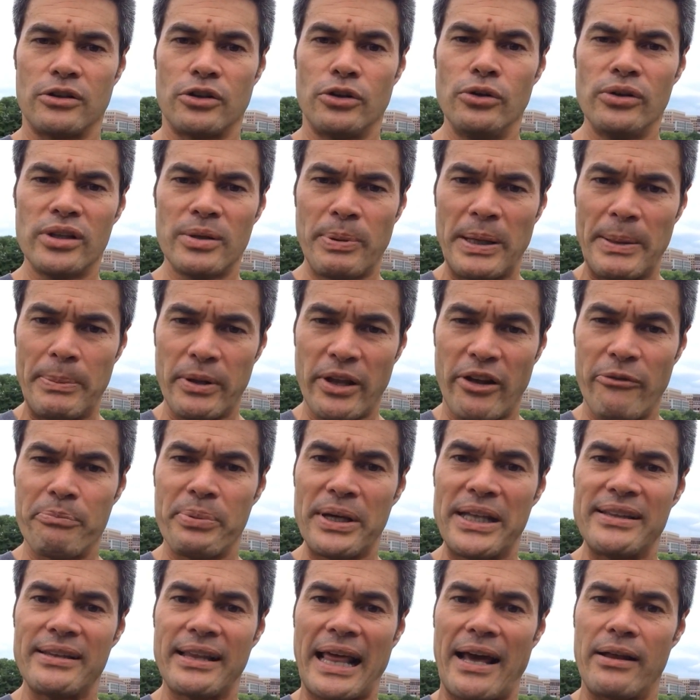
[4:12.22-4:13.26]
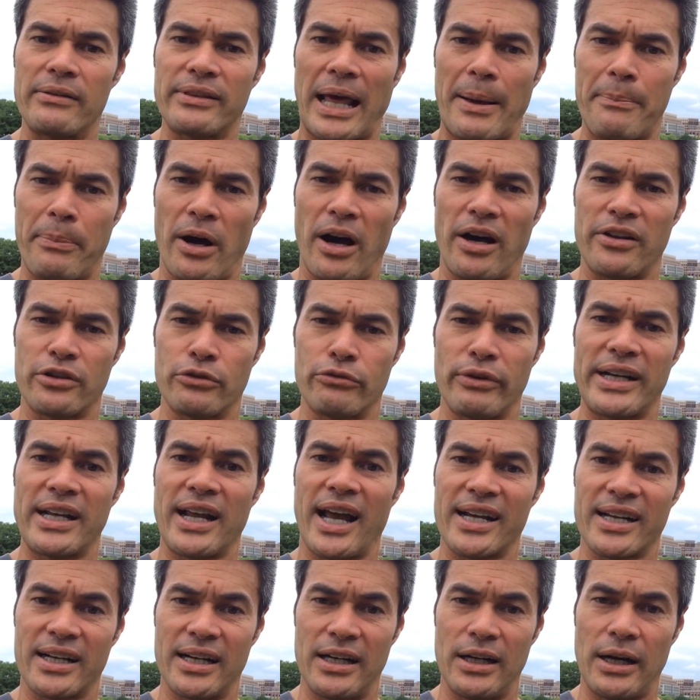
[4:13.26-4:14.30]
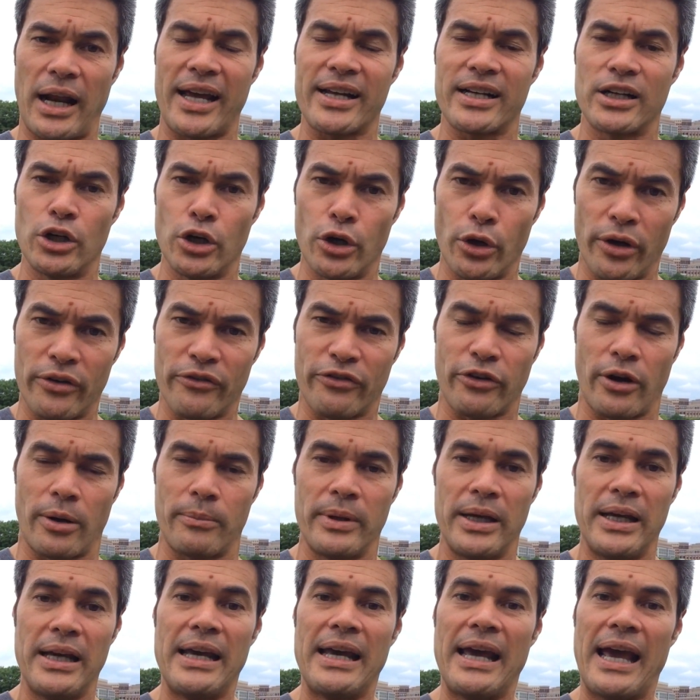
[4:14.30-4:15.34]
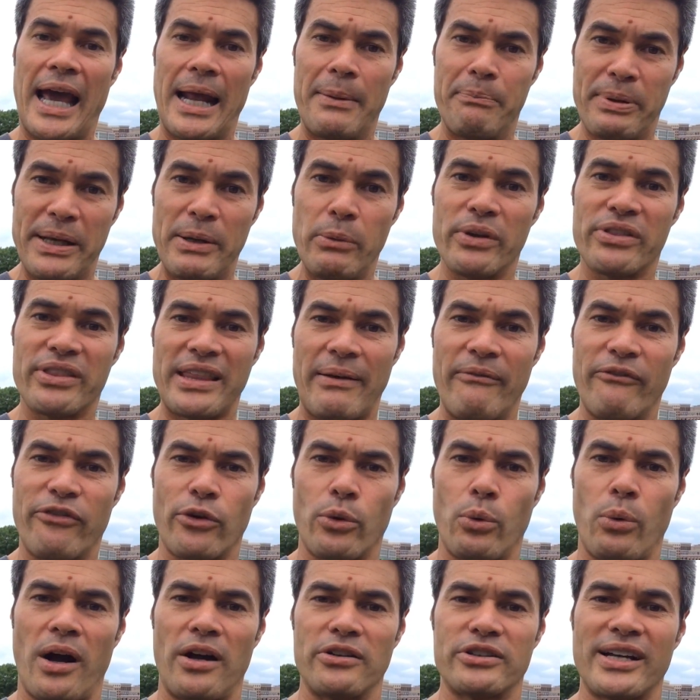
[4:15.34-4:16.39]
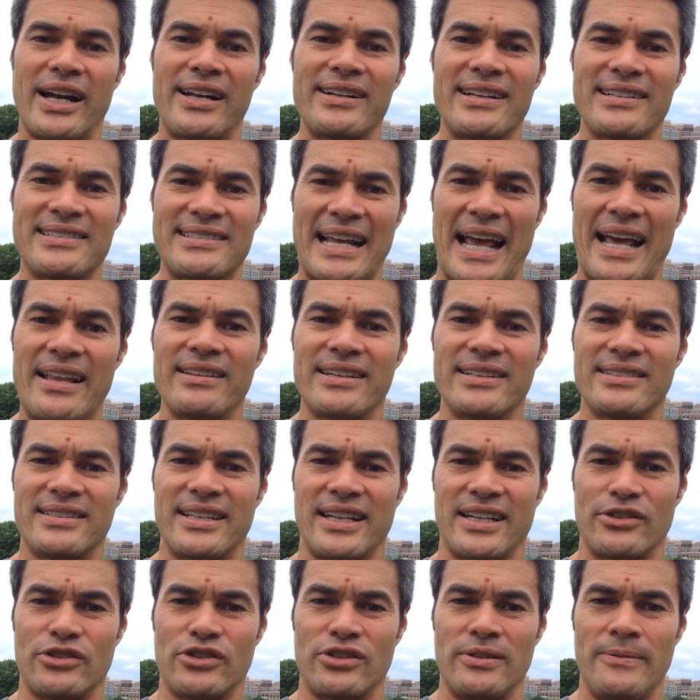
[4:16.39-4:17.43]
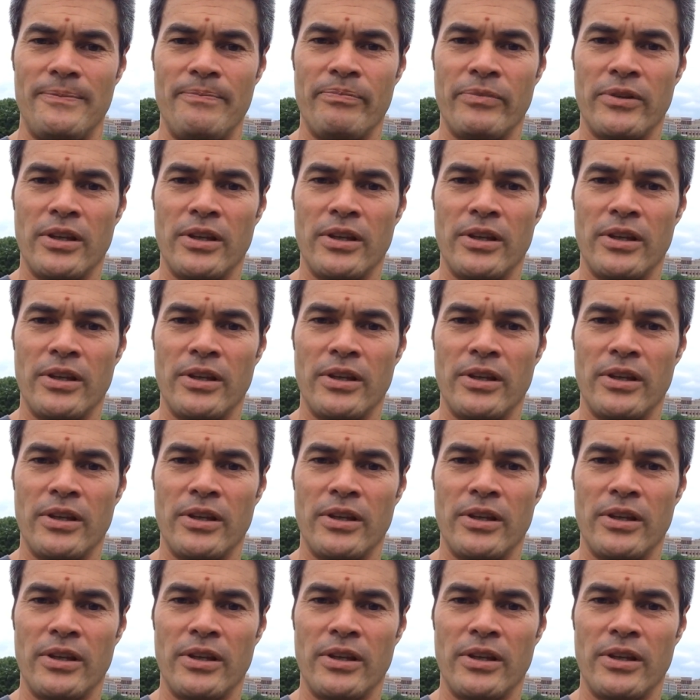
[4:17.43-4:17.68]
Who are the people that have been down that path already I can learn from and be with them for a while to understand these things?